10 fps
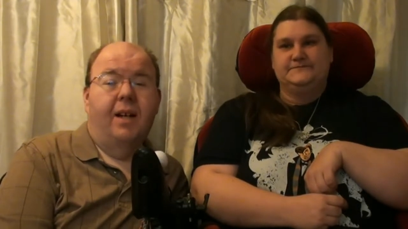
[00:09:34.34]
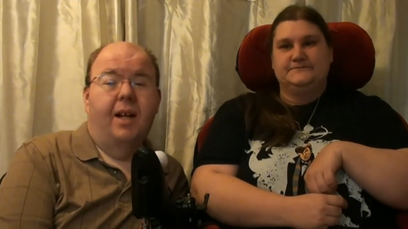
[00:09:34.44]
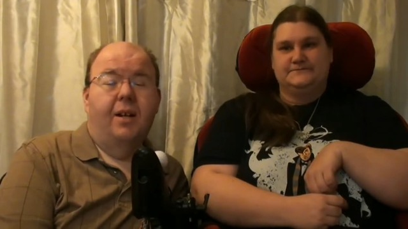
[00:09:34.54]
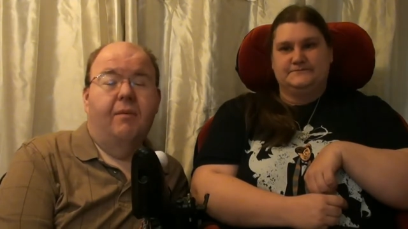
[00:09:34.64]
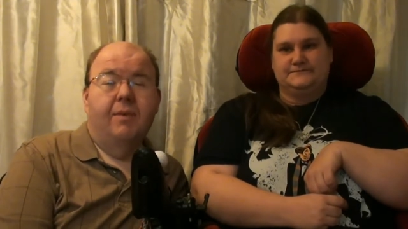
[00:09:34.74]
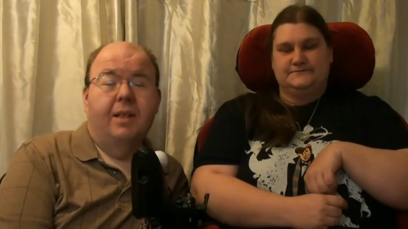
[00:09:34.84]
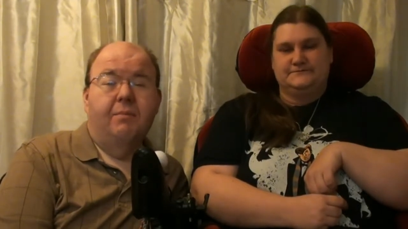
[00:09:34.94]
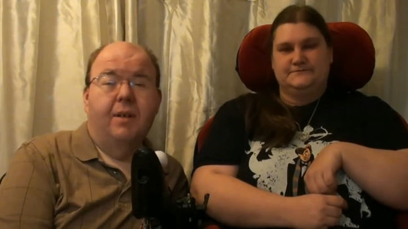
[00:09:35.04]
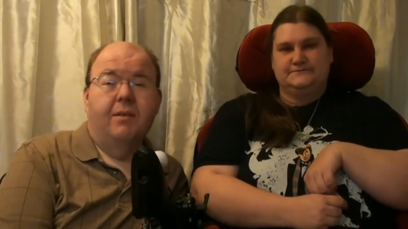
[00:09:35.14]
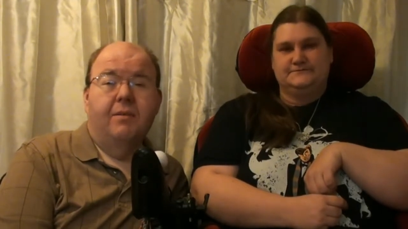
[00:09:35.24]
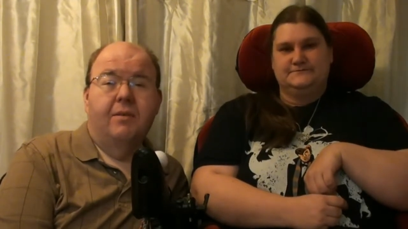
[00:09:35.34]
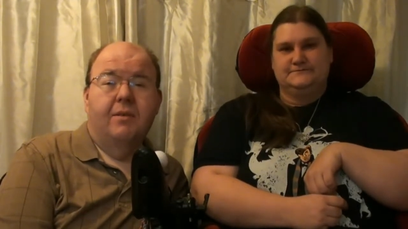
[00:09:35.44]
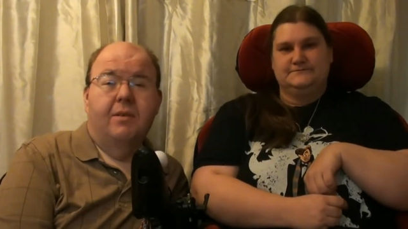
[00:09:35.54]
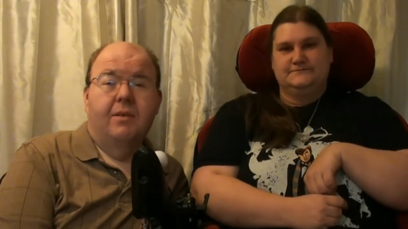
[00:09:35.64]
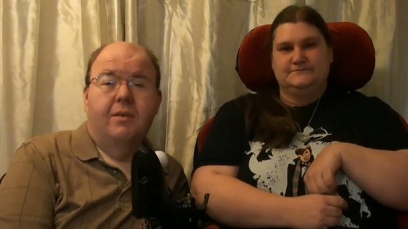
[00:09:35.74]
Speaker 1: Not lovely, but
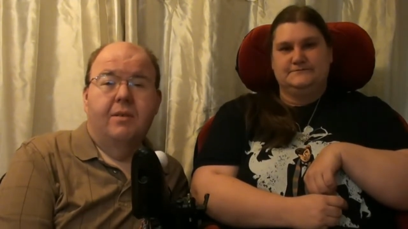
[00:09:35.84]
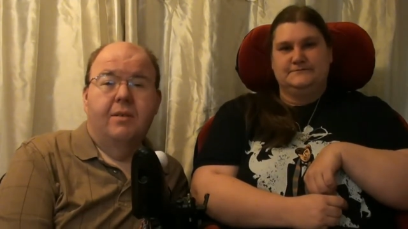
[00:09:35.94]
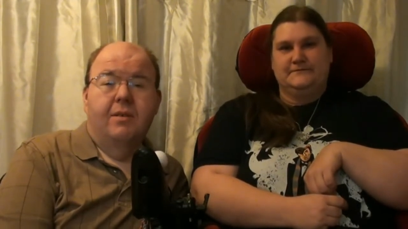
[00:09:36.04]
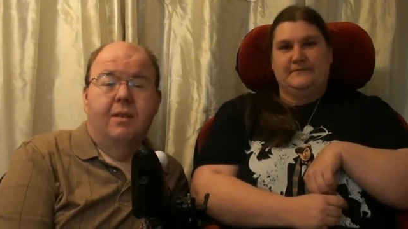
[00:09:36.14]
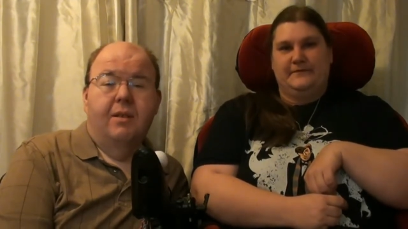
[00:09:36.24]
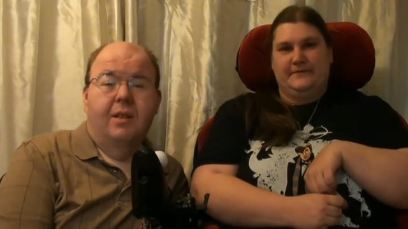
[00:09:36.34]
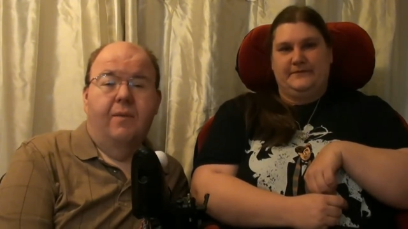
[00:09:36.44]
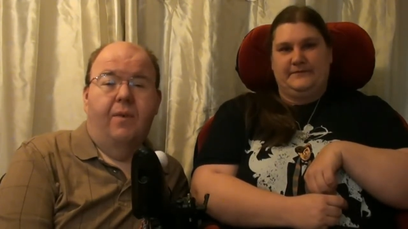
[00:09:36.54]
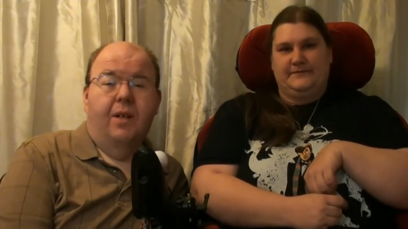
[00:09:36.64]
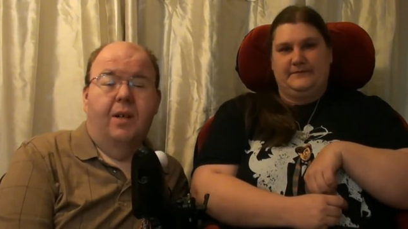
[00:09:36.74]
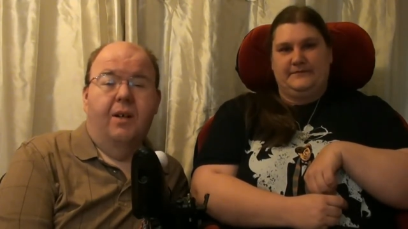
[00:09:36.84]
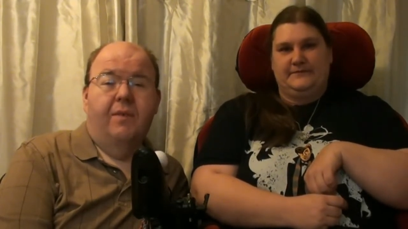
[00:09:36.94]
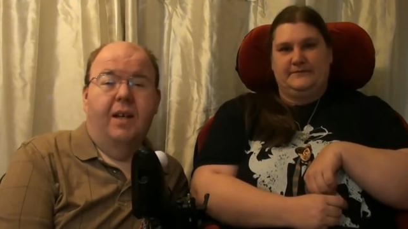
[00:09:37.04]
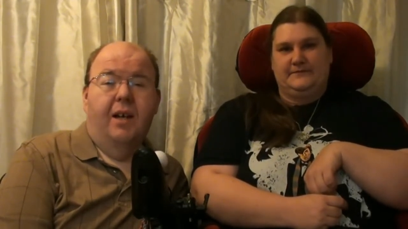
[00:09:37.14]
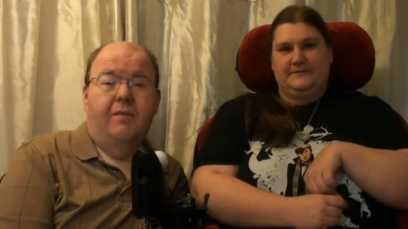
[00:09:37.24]
the fun of,
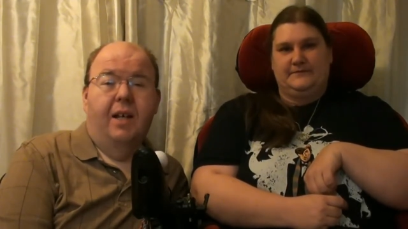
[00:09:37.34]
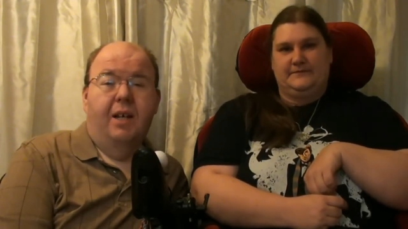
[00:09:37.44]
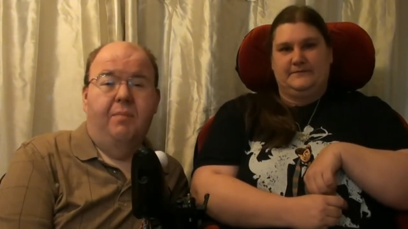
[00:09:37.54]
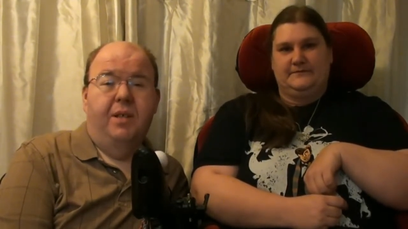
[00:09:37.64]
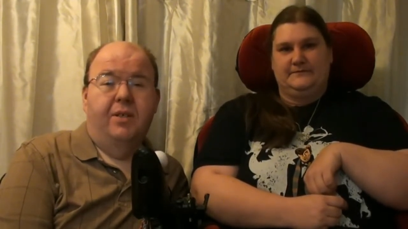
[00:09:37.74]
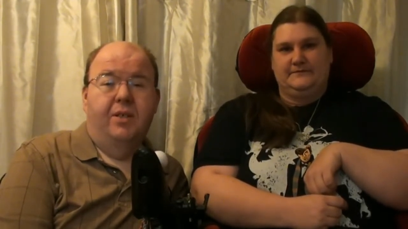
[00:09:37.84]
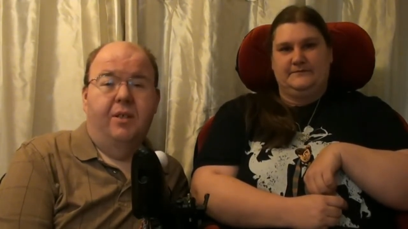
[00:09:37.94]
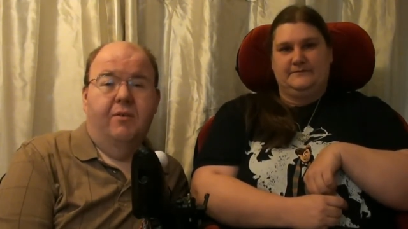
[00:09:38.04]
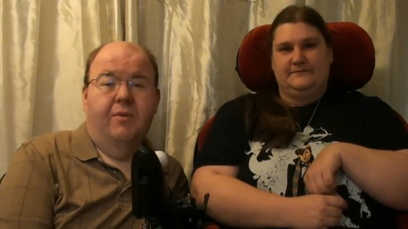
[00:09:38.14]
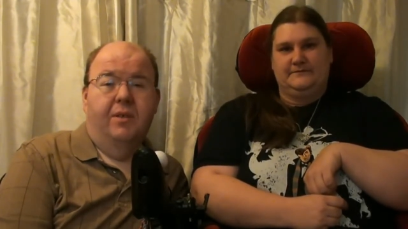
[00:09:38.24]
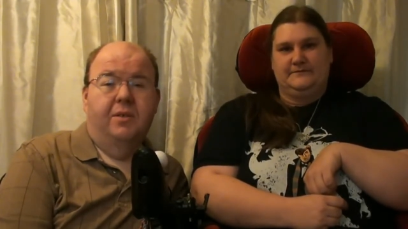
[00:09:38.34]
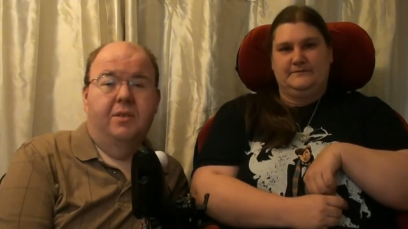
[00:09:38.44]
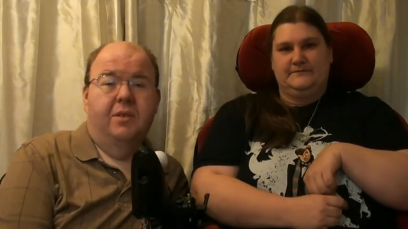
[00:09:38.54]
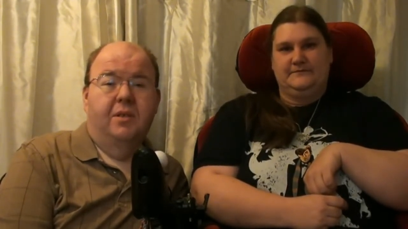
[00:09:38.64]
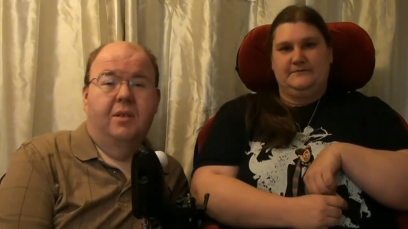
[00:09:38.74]
of diabetes to deal
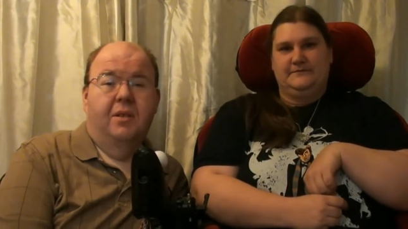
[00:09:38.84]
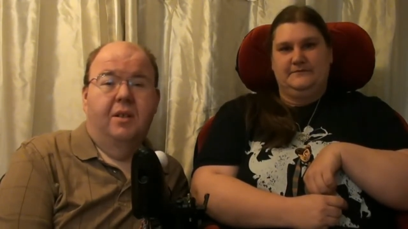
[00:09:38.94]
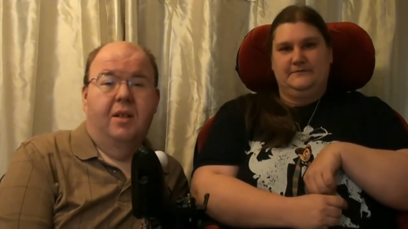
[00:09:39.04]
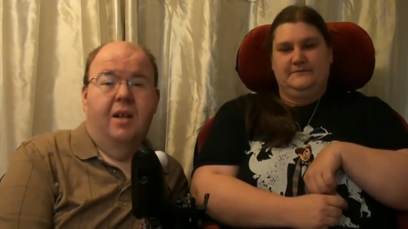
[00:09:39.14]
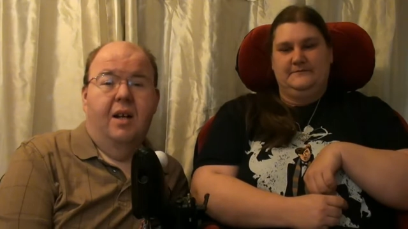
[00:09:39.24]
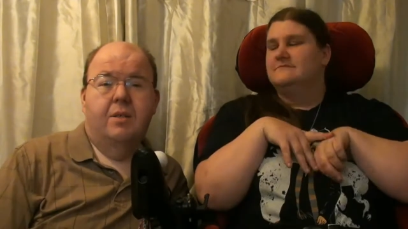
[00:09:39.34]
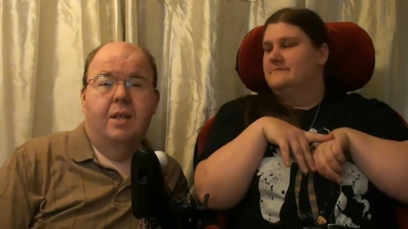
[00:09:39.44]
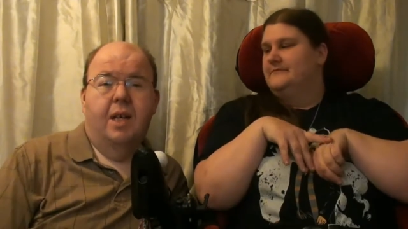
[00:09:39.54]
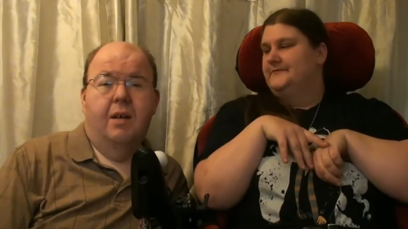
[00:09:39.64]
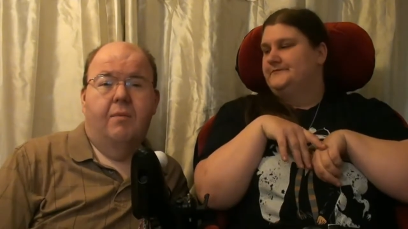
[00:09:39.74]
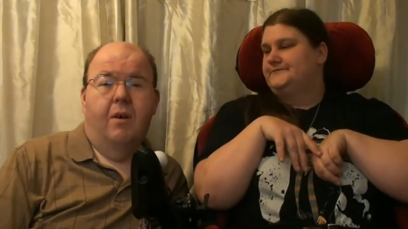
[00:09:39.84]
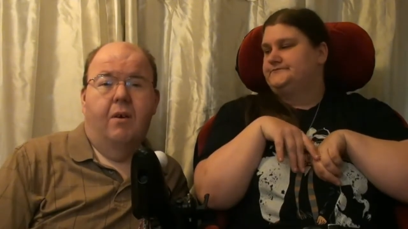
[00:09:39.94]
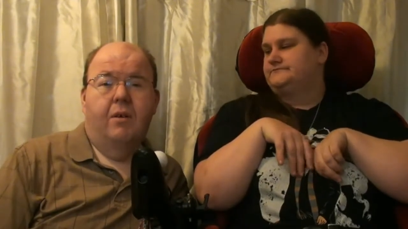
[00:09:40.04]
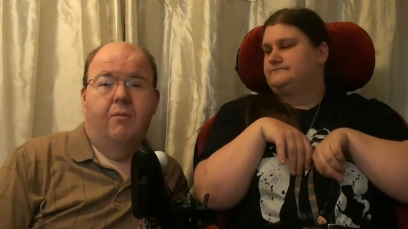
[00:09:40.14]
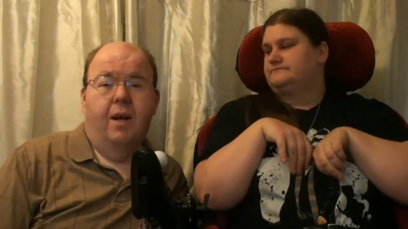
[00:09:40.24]
with. And I have
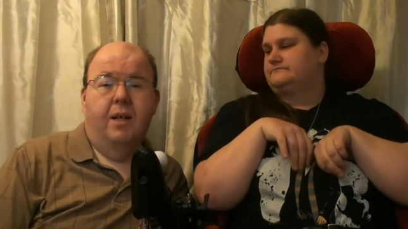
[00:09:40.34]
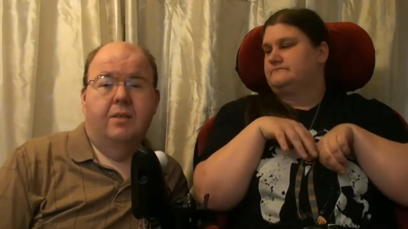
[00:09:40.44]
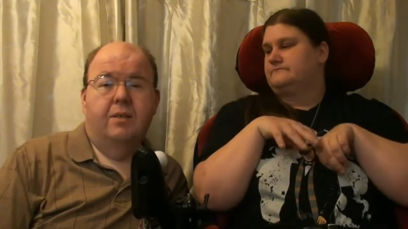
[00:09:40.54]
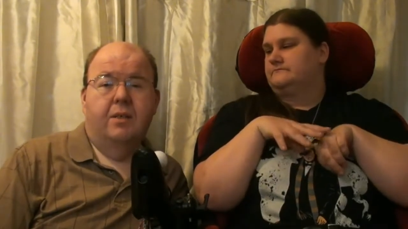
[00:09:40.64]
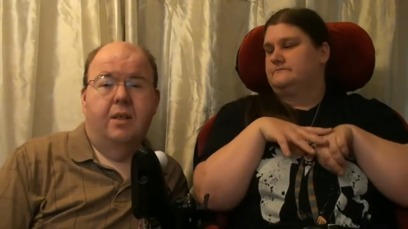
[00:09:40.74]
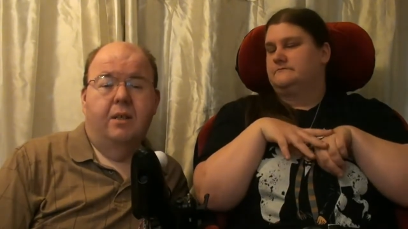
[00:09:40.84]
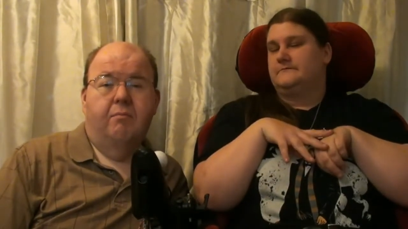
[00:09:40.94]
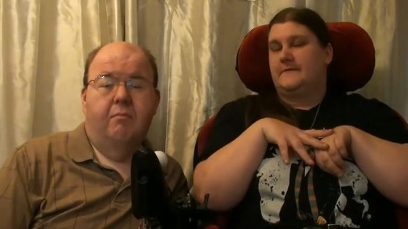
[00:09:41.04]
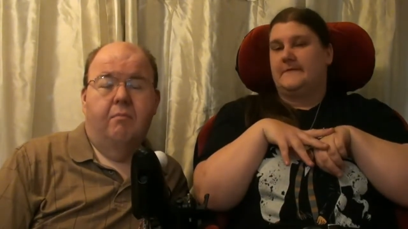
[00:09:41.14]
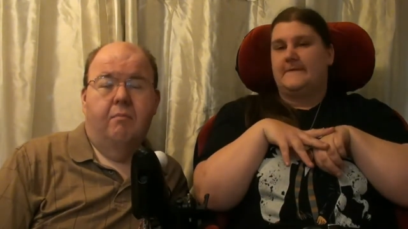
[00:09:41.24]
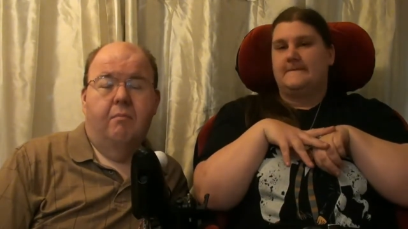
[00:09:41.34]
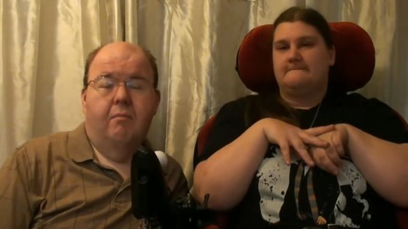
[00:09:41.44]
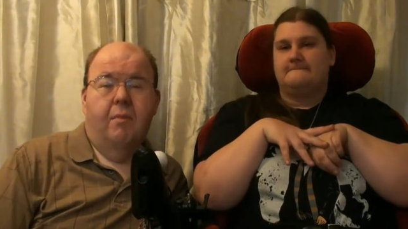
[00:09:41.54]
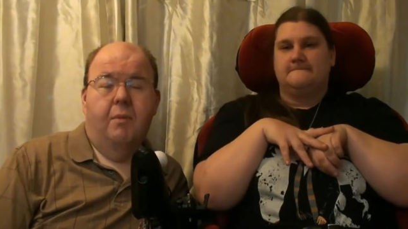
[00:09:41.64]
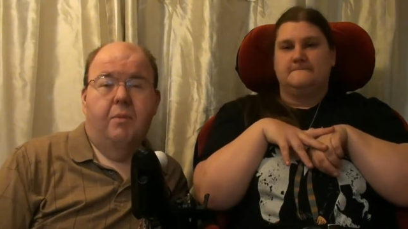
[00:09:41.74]
arthritis, and
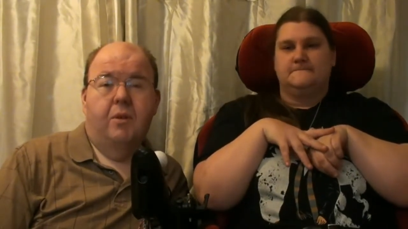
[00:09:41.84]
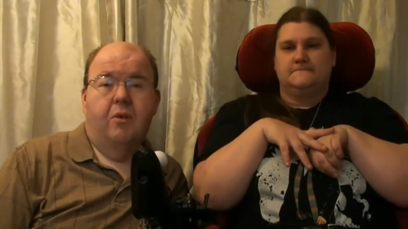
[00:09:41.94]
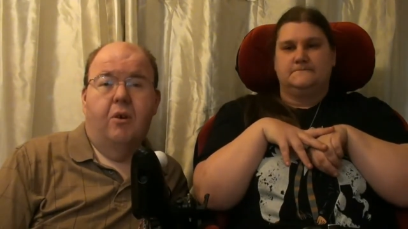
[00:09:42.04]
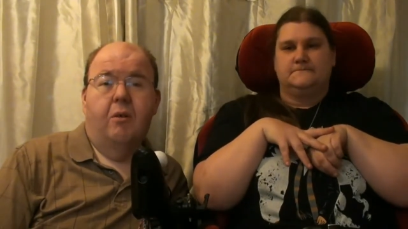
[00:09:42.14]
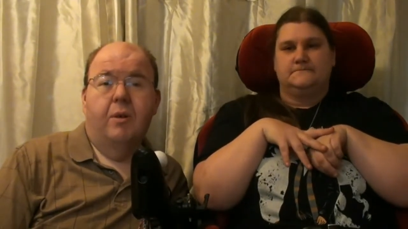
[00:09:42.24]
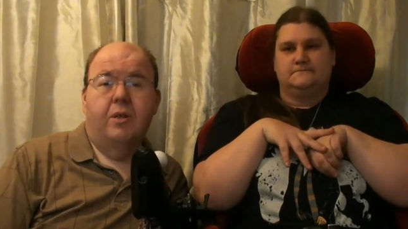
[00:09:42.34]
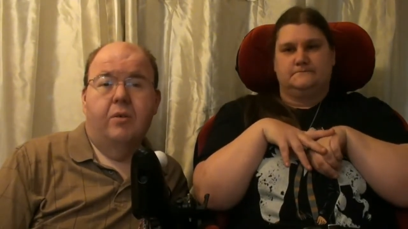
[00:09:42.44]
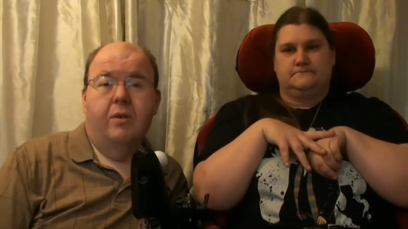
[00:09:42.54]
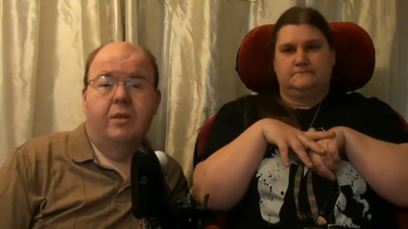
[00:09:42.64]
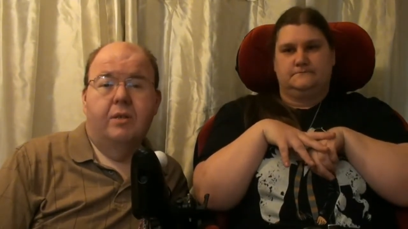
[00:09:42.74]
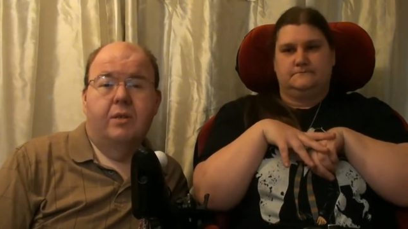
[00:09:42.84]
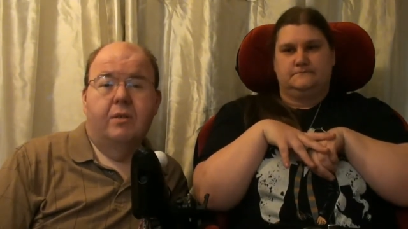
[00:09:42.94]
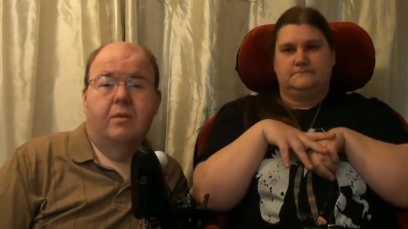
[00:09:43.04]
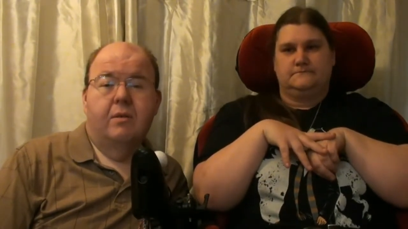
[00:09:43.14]
I've been told all my joints.